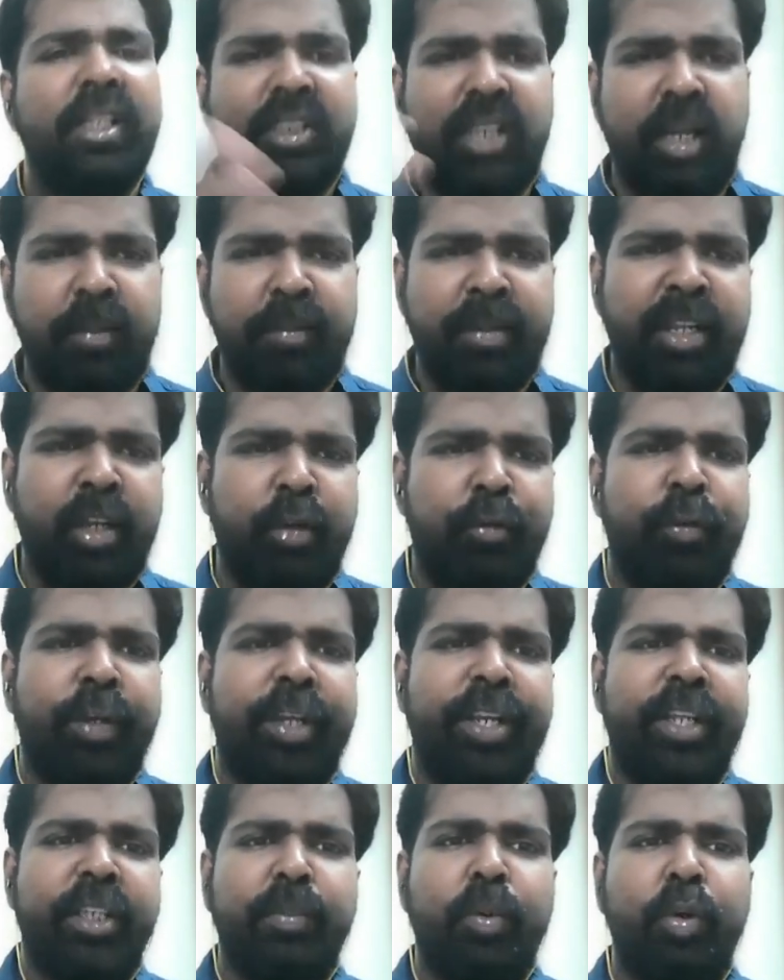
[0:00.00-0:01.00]
summary of
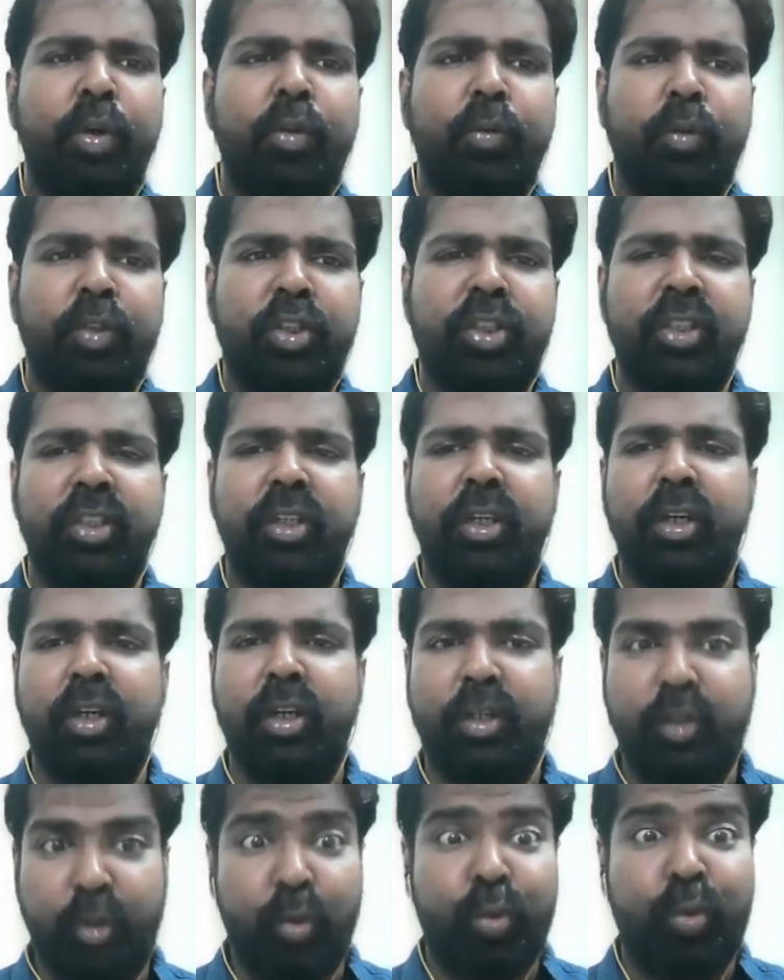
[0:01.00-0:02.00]
various books,
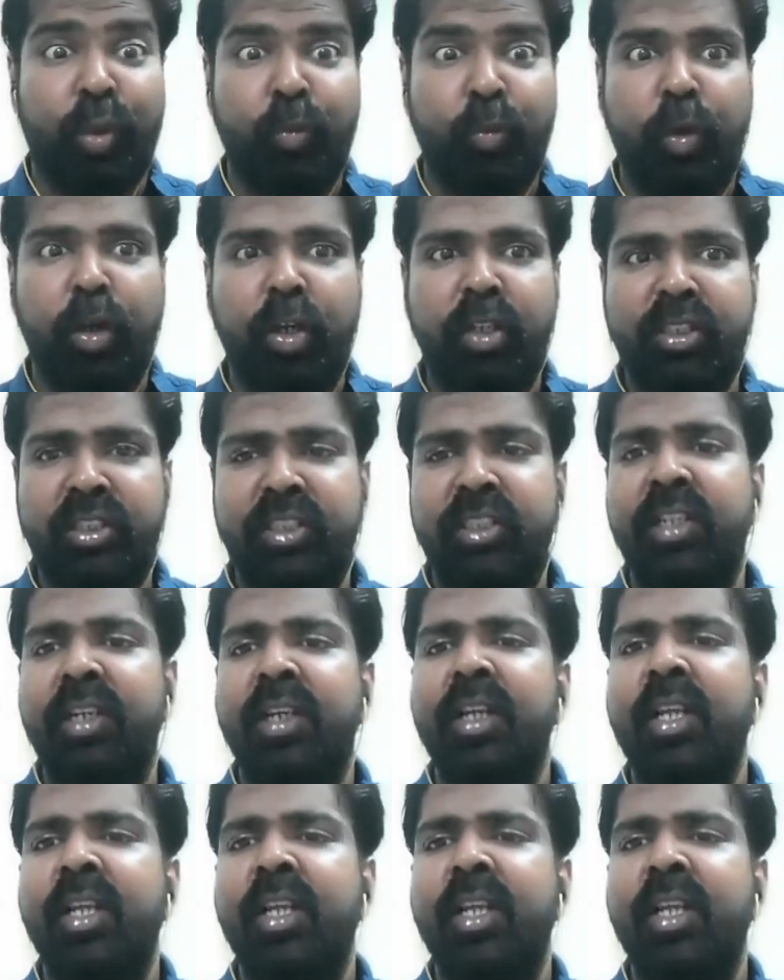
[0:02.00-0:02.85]
uh, crucial works.